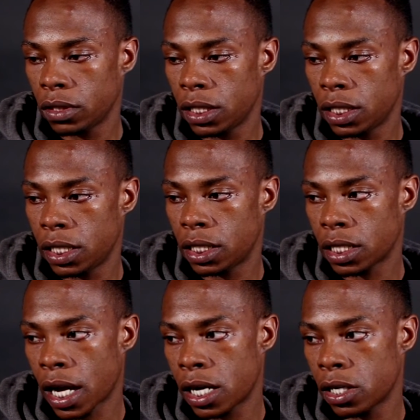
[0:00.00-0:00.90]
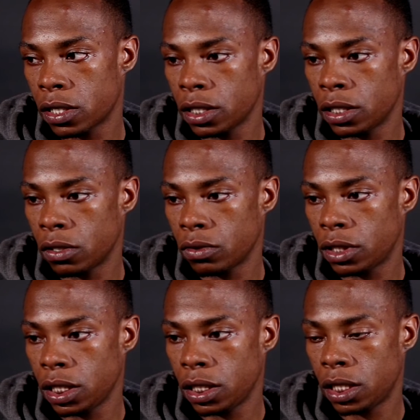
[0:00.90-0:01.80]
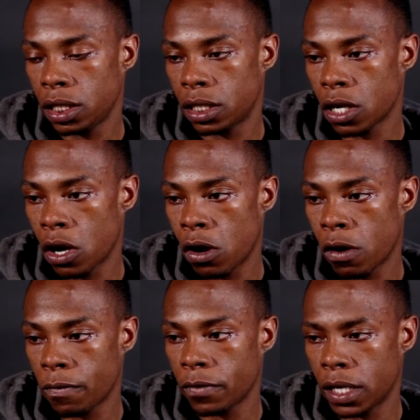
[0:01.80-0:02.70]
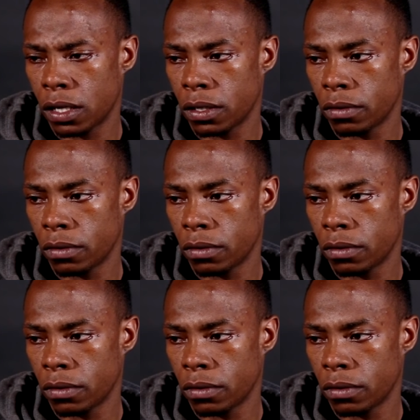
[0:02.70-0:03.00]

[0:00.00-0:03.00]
he shot her. She took off and